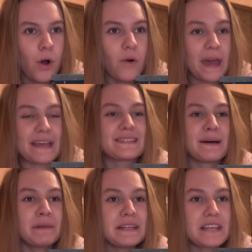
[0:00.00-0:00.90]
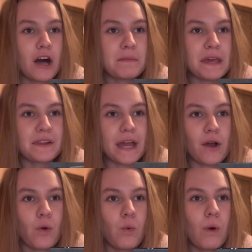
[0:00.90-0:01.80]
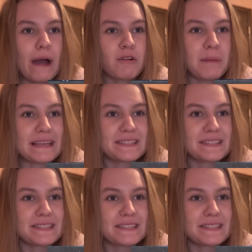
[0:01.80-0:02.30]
Okay, somebody tell me, like, why were my